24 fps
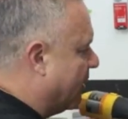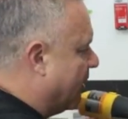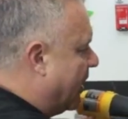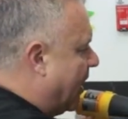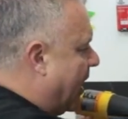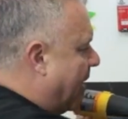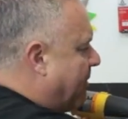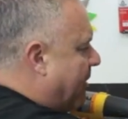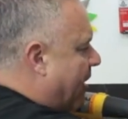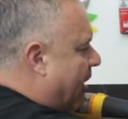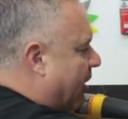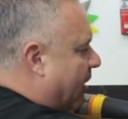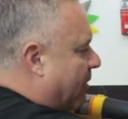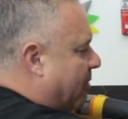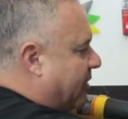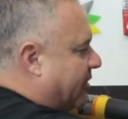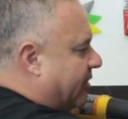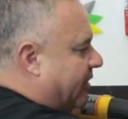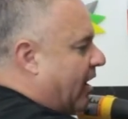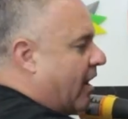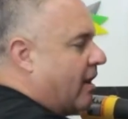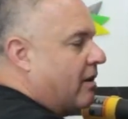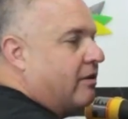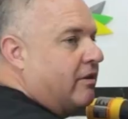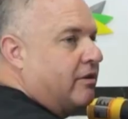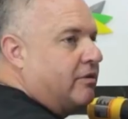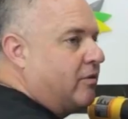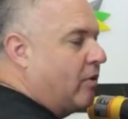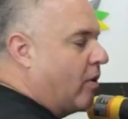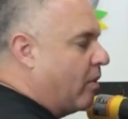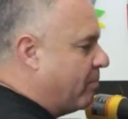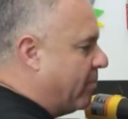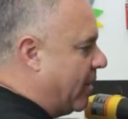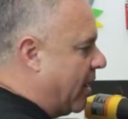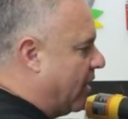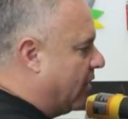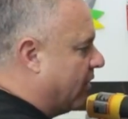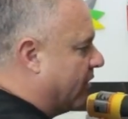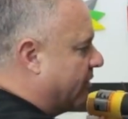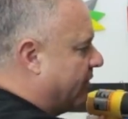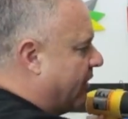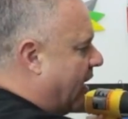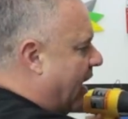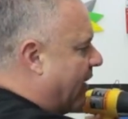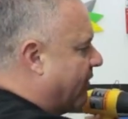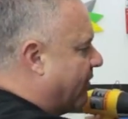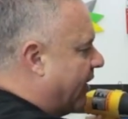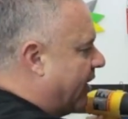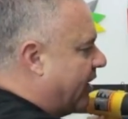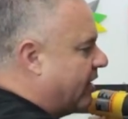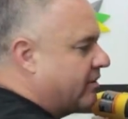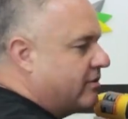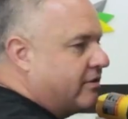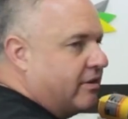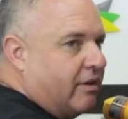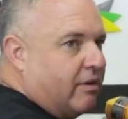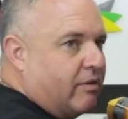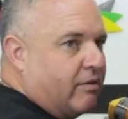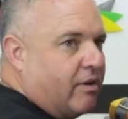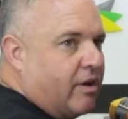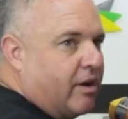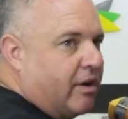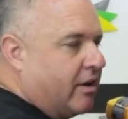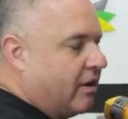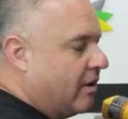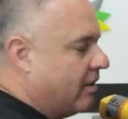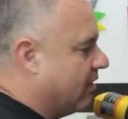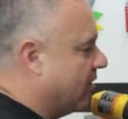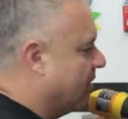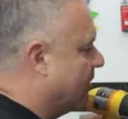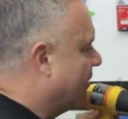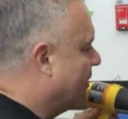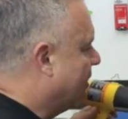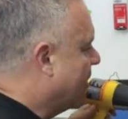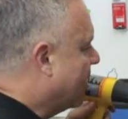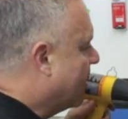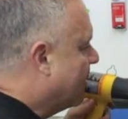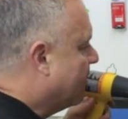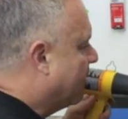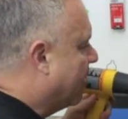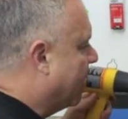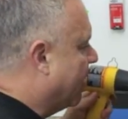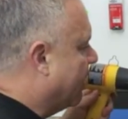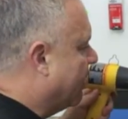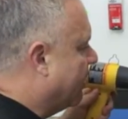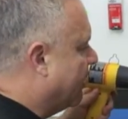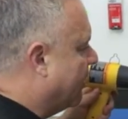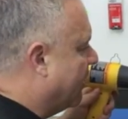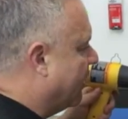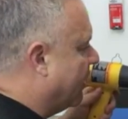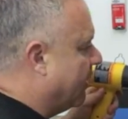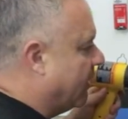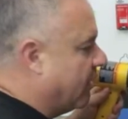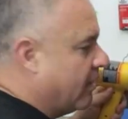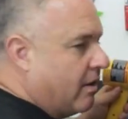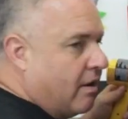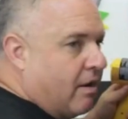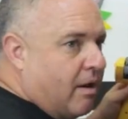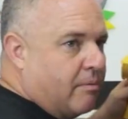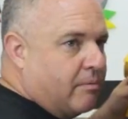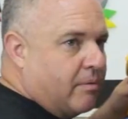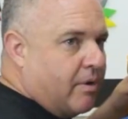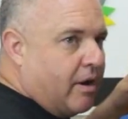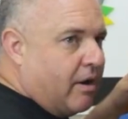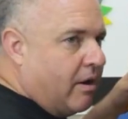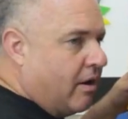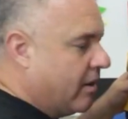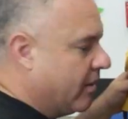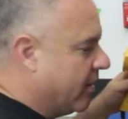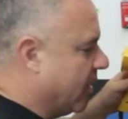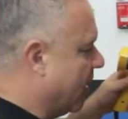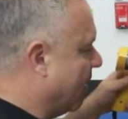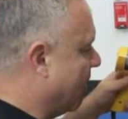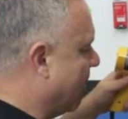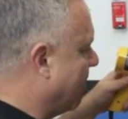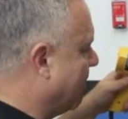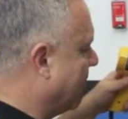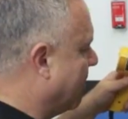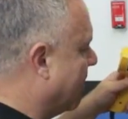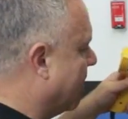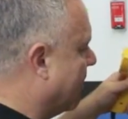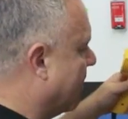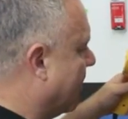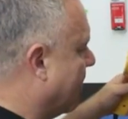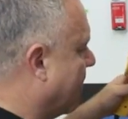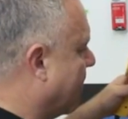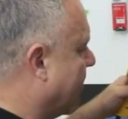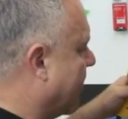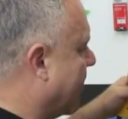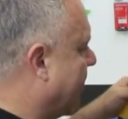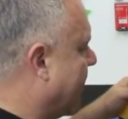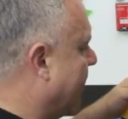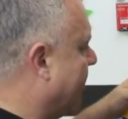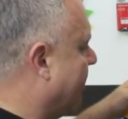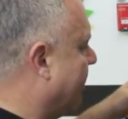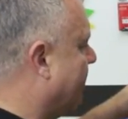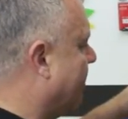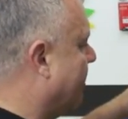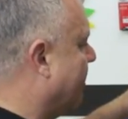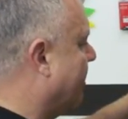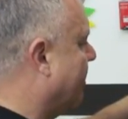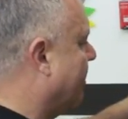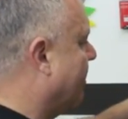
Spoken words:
And I'm not going to be scared of this door panel because I have a heat shield right here. But you know, here I go. I'm gonna hit it.